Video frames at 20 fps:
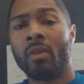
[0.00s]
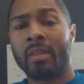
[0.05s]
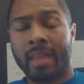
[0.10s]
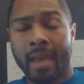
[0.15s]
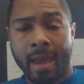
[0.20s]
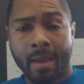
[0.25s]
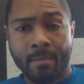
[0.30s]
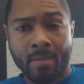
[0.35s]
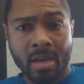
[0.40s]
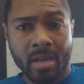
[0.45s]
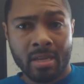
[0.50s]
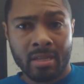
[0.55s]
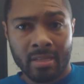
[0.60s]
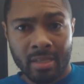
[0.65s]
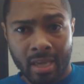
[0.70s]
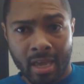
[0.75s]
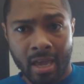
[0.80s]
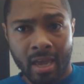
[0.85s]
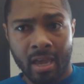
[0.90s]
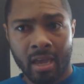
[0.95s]
with that
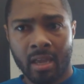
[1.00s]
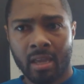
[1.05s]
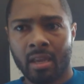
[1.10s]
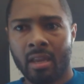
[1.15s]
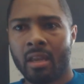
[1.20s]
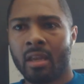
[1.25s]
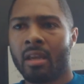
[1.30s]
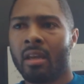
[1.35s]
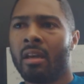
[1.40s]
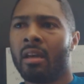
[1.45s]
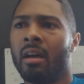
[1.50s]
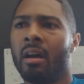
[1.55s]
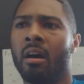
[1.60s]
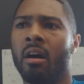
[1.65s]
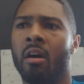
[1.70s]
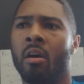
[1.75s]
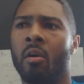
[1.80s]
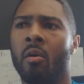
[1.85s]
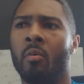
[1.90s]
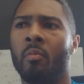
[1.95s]
being said,
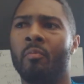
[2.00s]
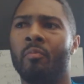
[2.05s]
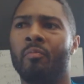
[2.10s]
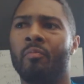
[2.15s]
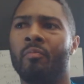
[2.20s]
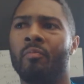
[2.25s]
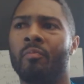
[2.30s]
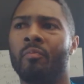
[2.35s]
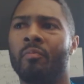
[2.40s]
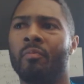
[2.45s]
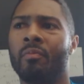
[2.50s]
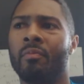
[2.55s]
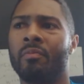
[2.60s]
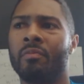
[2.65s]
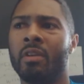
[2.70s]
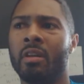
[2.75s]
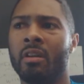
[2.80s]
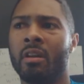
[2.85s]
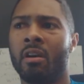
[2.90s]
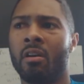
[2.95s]
um,
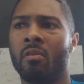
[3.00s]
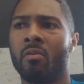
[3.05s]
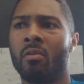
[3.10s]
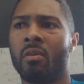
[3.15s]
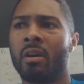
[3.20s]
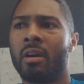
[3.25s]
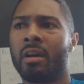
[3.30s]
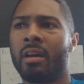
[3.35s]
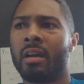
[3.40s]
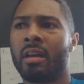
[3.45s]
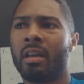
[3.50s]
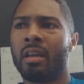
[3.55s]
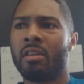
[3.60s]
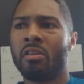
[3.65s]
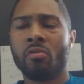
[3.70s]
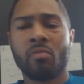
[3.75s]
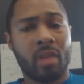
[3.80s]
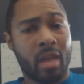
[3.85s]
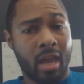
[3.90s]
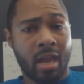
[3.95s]
you know,
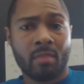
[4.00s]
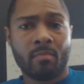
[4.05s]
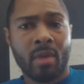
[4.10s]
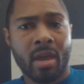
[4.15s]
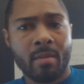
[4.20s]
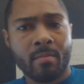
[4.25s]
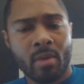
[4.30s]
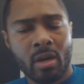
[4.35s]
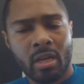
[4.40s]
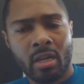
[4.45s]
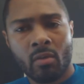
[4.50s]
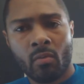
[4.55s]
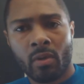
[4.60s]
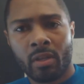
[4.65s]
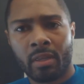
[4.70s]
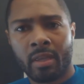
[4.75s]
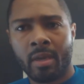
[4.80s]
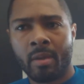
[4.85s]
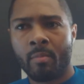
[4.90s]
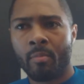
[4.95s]
you can make money
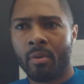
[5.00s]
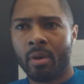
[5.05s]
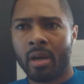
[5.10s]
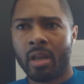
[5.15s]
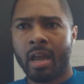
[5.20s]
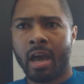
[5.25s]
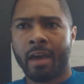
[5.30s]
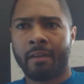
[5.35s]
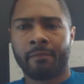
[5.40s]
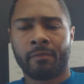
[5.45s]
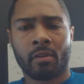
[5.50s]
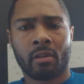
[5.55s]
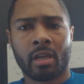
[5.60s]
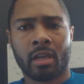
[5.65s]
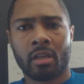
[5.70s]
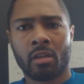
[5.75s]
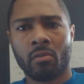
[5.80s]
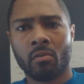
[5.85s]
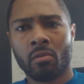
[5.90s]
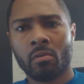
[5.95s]
with it, but I feel
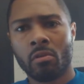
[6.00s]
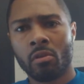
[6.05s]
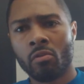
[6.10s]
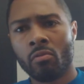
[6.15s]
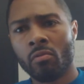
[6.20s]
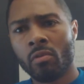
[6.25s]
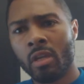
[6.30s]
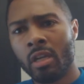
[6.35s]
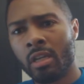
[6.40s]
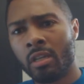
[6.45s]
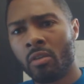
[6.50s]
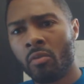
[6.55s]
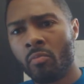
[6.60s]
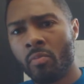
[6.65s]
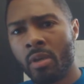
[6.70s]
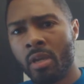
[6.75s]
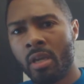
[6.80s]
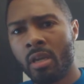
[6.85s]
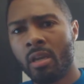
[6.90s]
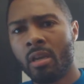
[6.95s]
like you, you need
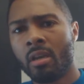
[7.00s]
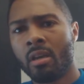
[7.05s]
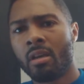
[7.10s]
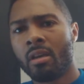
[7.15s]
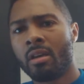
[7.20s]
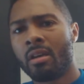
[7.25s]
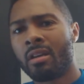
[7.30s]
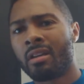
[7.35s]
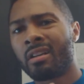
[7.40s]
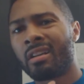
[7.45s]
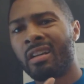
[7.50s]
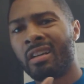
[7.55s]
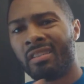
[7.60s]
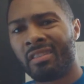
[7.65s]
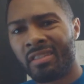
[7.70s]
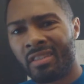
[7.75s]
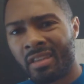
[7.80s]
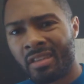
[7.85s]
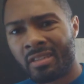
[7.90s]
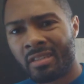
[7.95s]
to be
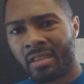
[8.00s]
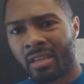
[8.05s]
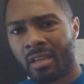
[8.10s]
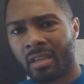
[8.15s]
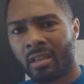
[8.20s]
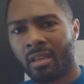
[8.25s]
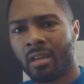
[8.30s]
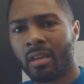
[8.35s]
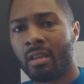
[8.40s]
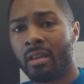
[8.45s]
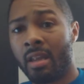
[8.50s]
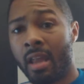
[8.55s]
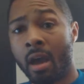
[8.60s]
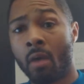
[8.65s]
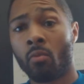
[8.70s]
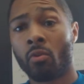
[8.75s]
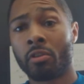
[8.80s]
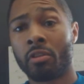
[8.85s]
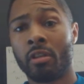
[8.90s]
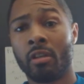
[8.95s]
consistent.
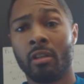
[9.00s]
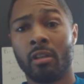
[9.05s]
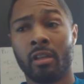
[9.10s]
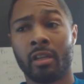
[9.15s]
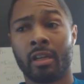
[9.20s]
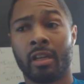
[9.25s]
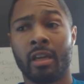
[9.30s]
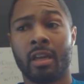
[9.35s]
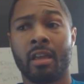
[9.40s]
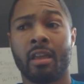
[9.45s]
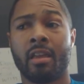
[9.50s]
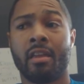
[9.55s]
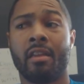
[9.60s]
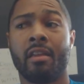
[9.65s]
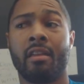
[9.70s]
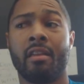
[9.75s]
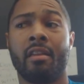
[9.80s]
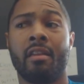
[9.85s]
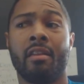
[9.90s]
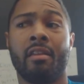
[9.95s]
Now, I want you to look at
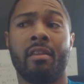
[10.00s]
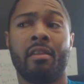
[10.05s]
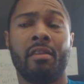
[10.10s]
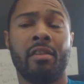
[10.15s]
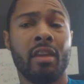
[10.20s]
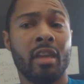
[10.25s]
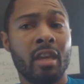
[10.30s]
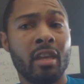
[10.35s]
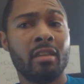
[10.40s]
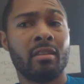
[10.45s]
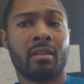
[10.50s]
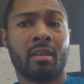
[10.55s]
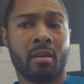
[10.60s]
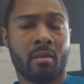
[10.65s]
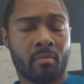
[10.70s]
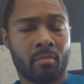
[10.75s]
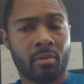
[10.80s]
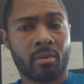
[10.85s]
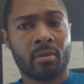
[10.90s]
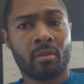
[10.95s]
these
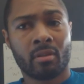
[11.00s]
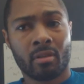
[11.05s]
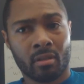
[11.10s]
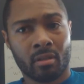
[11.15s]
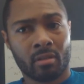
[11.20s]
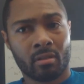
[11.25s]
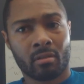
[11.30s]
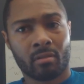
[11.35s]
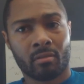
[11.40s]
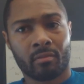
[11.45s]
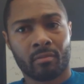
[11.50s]
numbers.